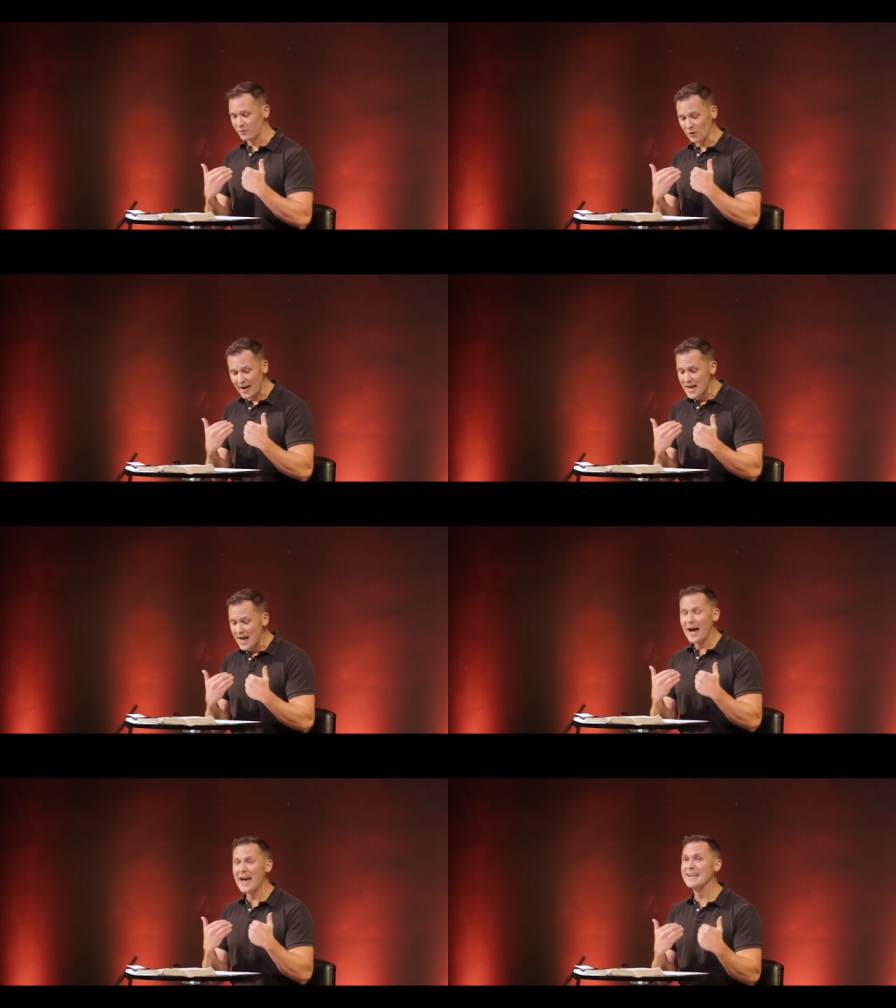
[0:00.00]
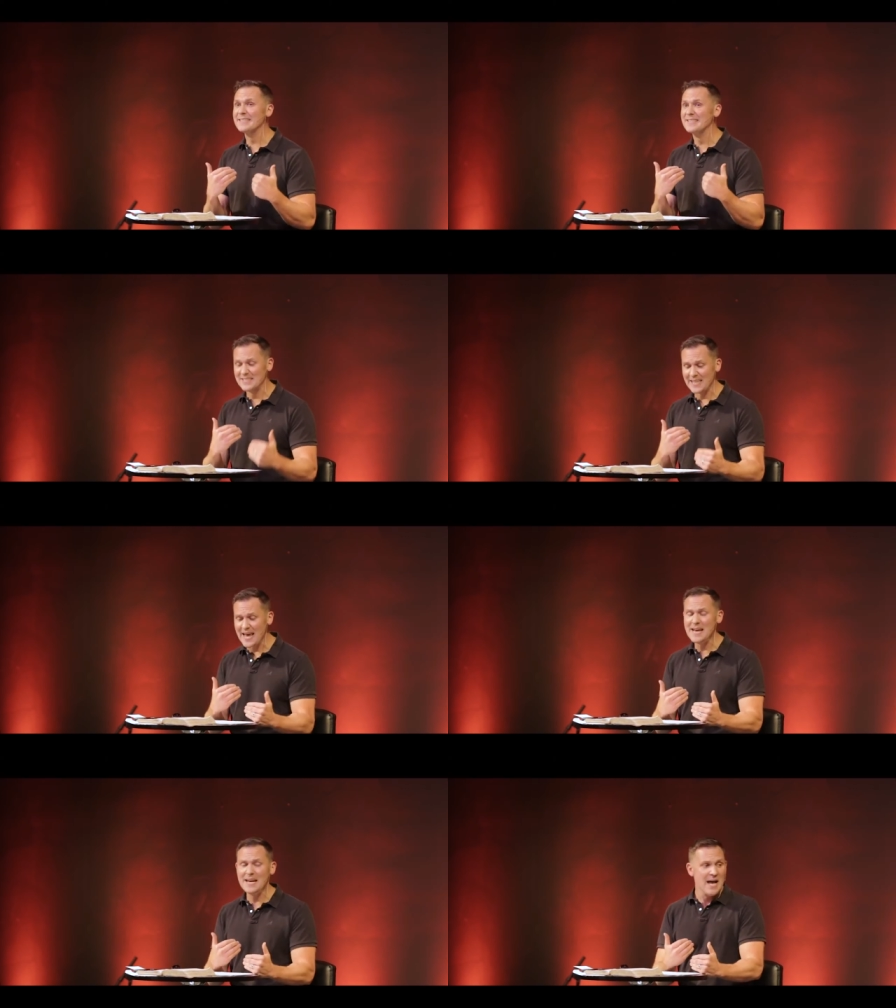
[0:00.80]
So I, I can
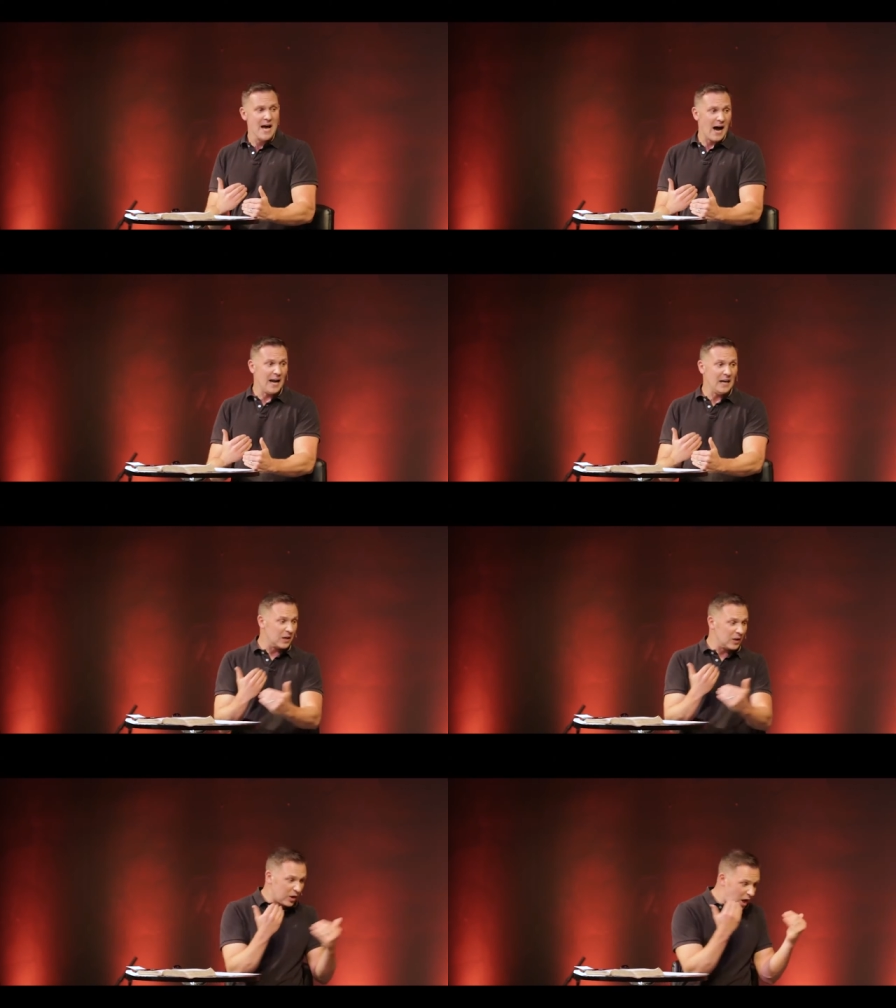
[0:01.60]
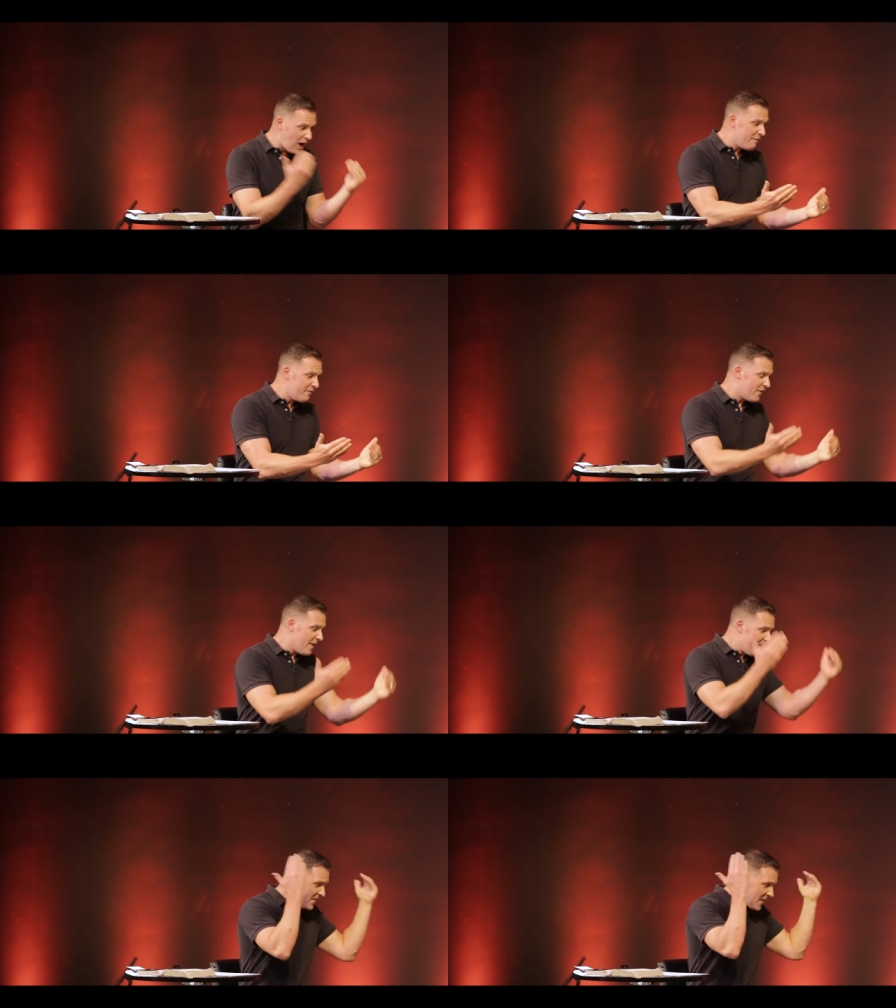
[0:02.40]
say I
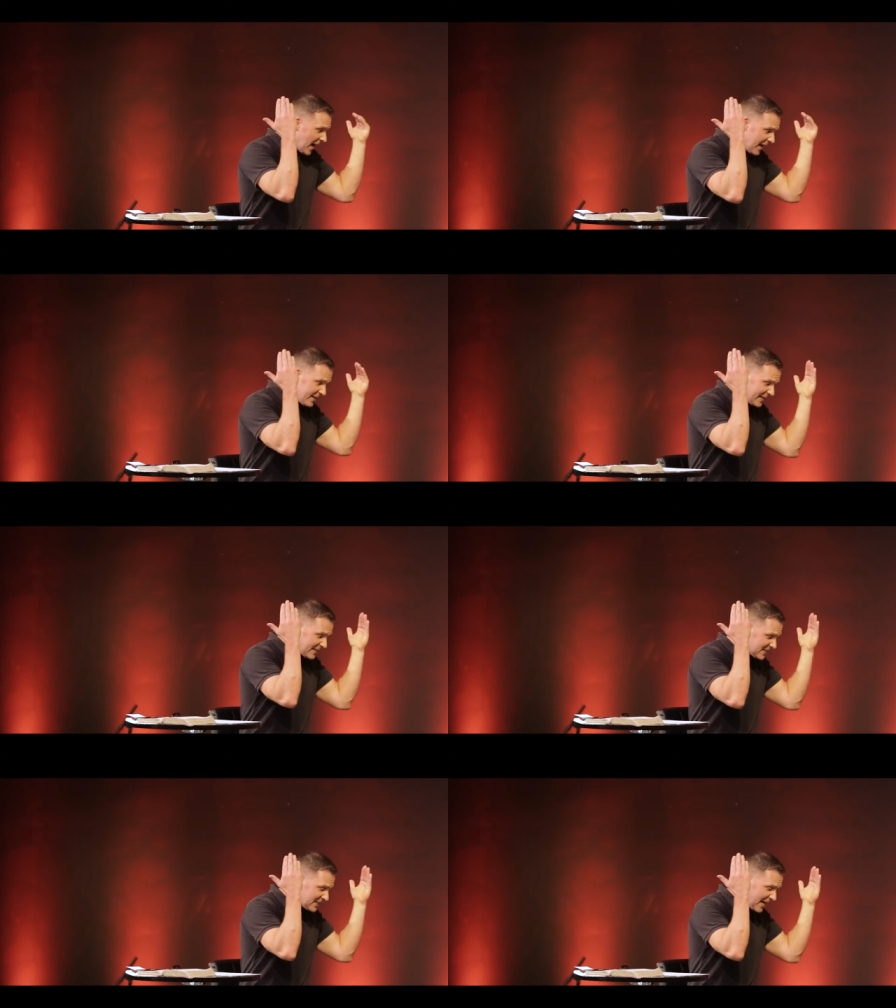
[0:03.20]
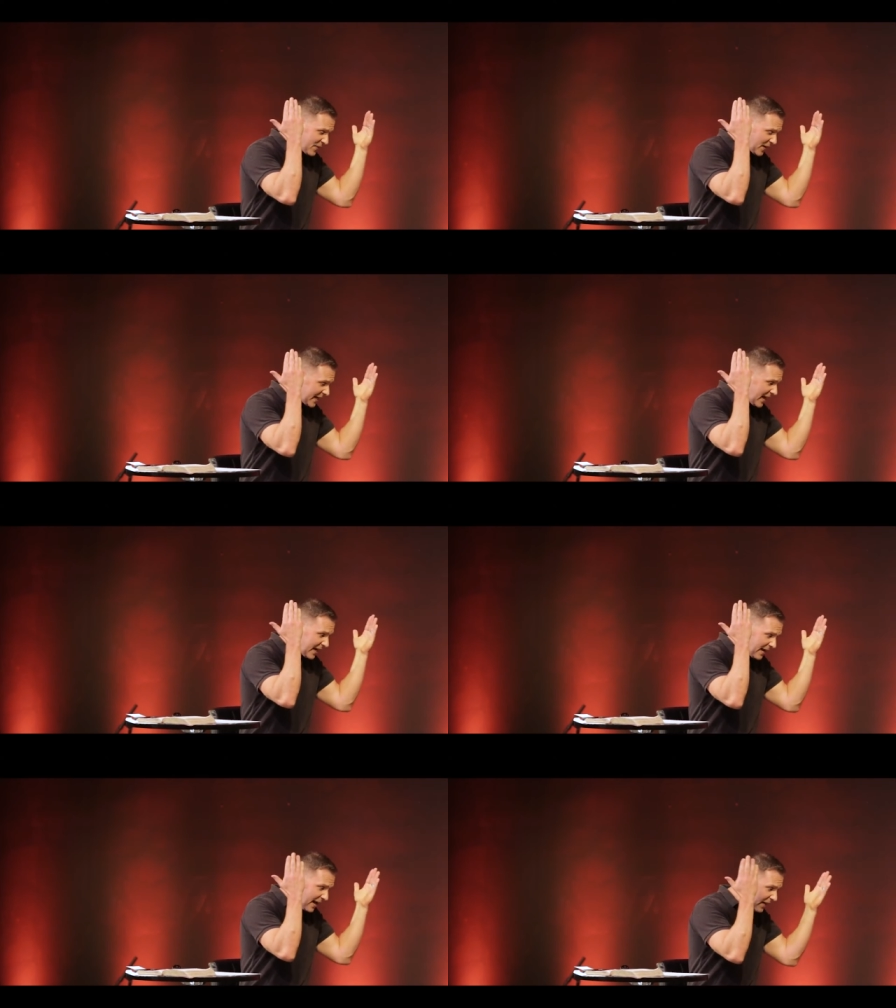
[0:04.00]
love, I, I can say that
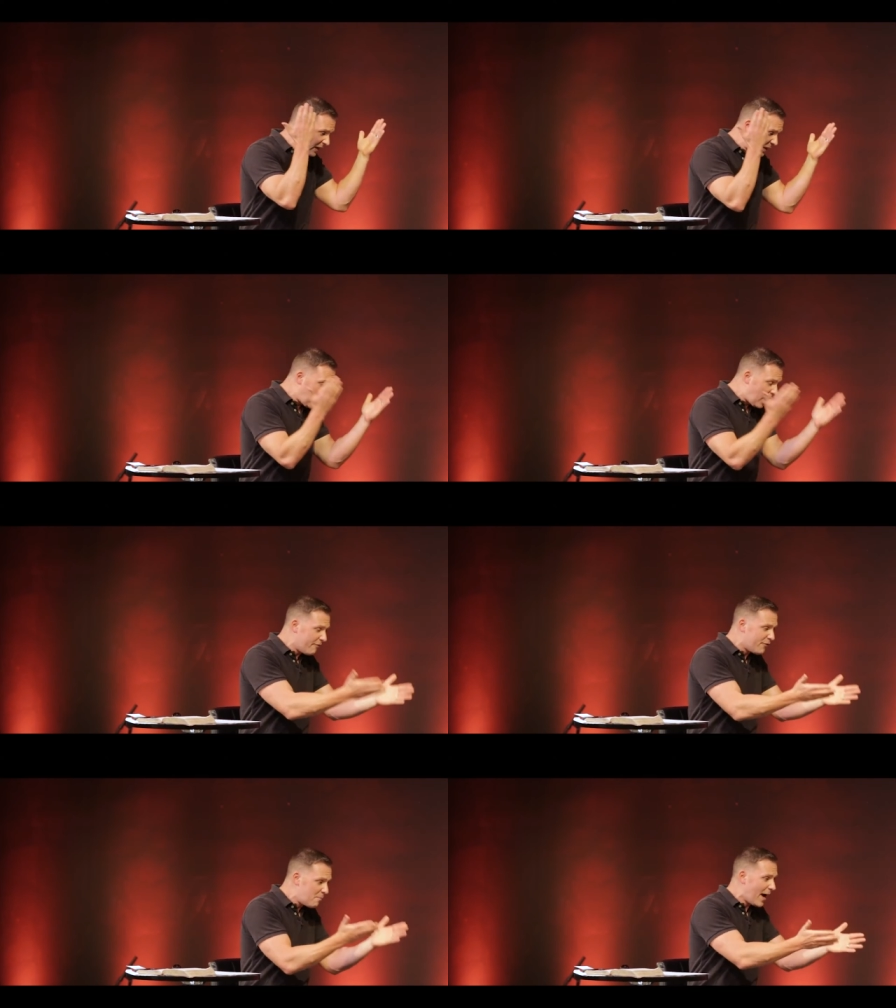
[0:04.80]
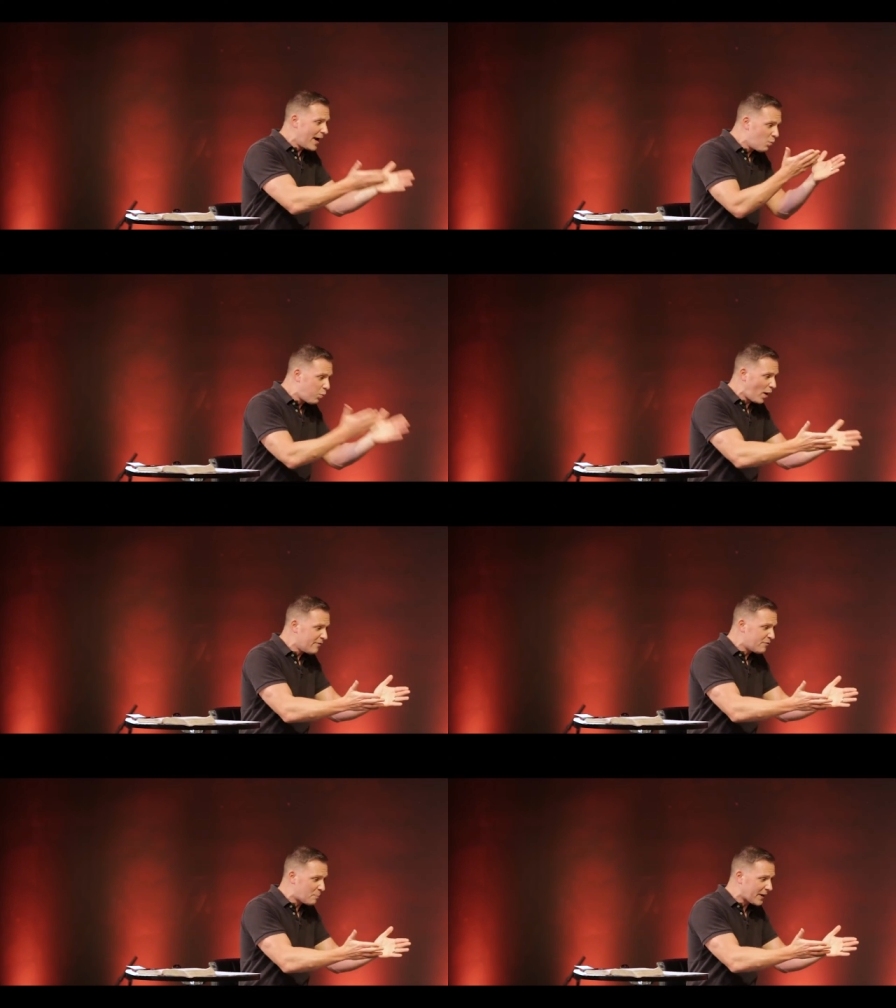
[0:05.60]
I, I, I love my
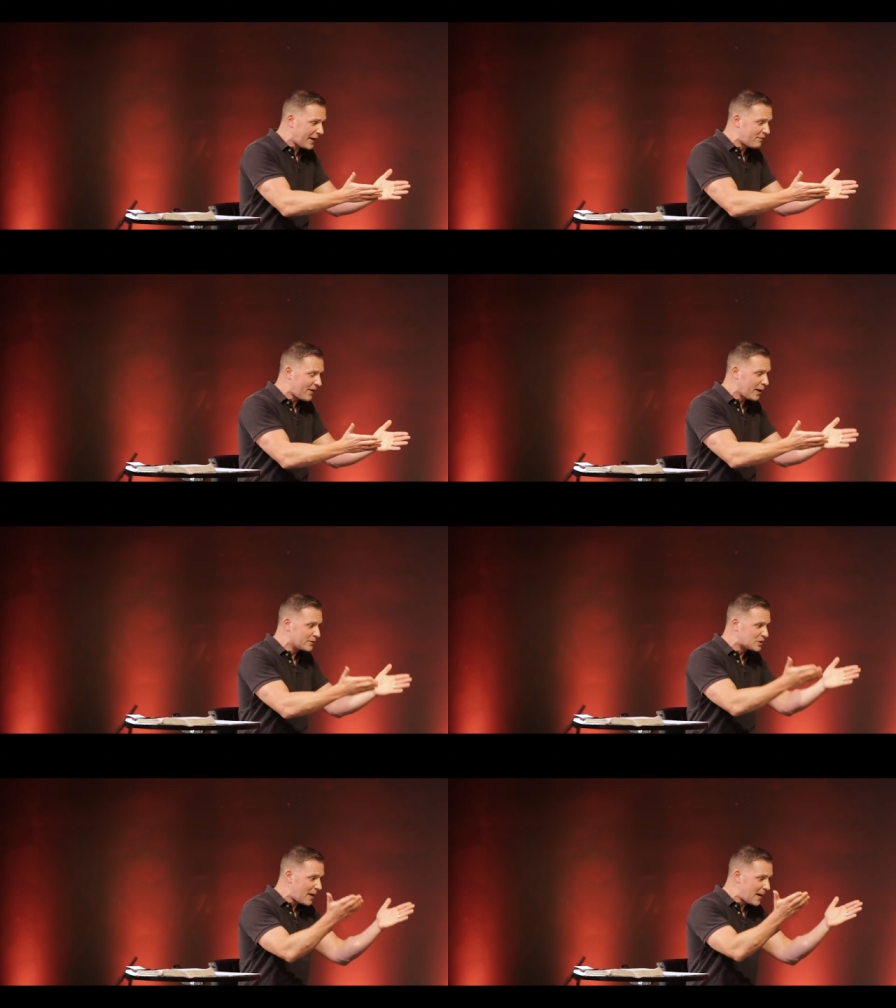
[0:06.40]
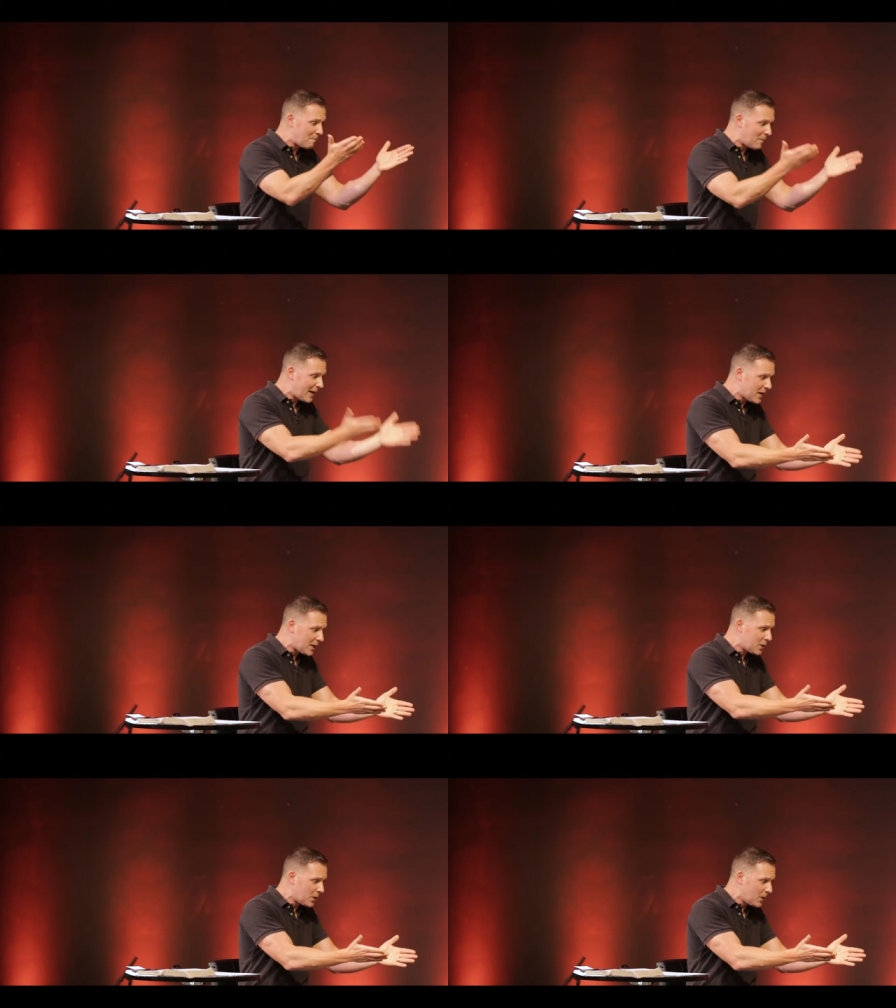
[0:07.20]
wife, but if I don't spend money
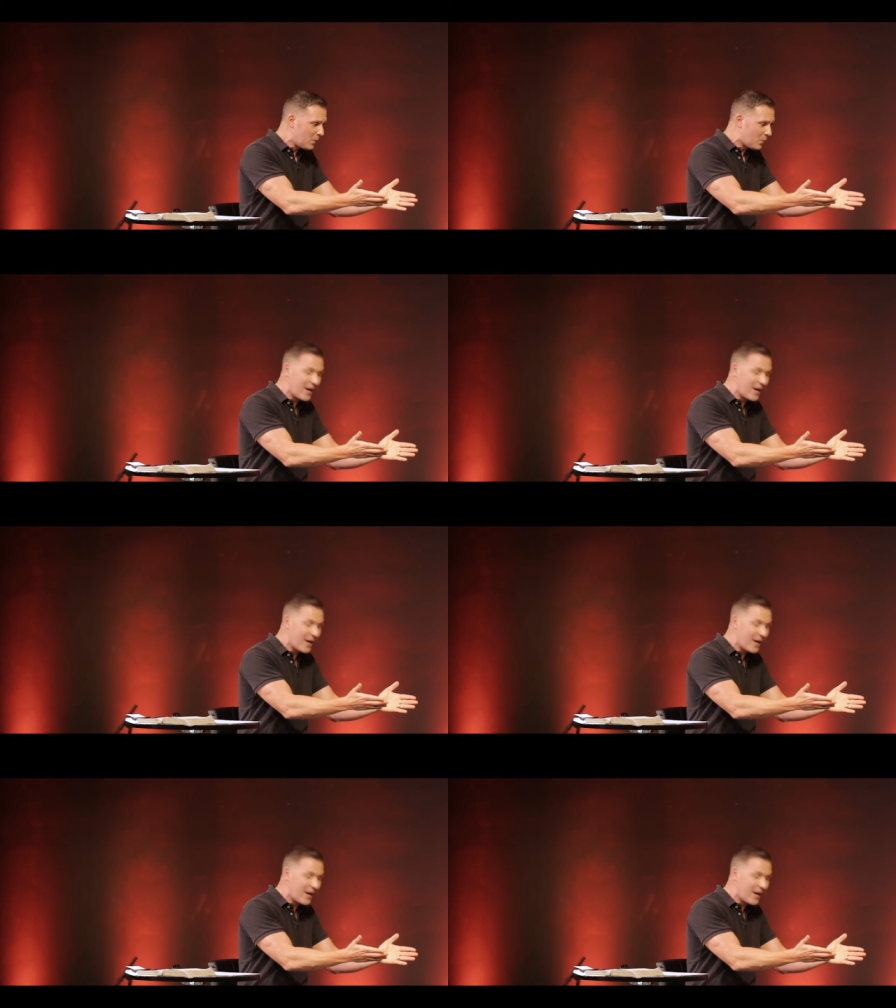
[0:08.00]
on her,